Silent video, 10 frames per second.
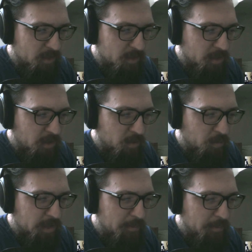
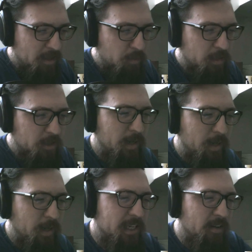So someone asked what's the
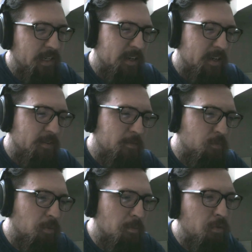rationality
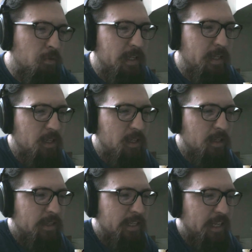of
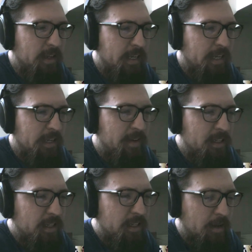removing the
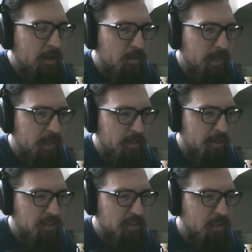event and route
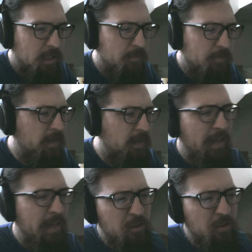annotations in Laravel 5.
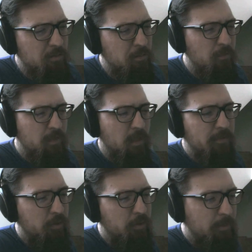That was just moved
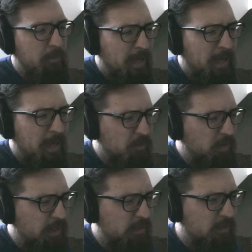off into a separate
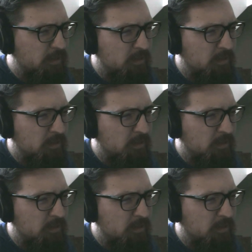package, right?